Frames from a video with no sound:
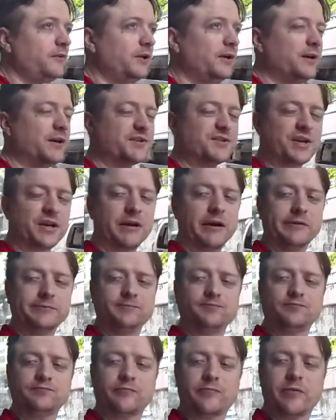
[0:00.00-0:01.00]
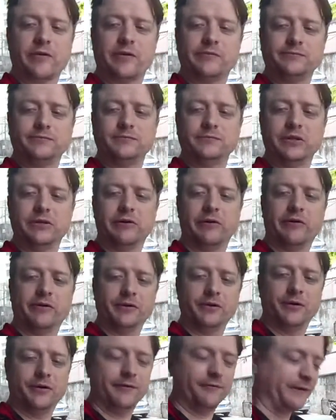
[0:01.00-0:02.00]
As I got, I
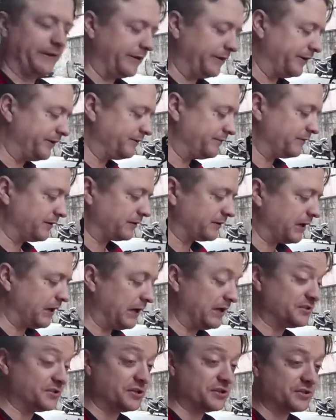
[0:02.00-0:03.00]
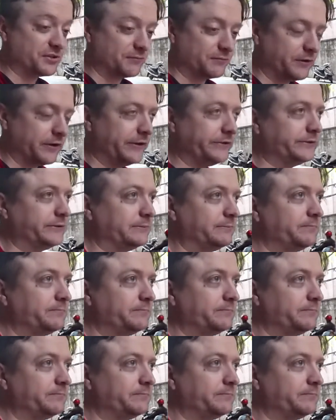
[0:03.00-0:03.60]
found out autism, right?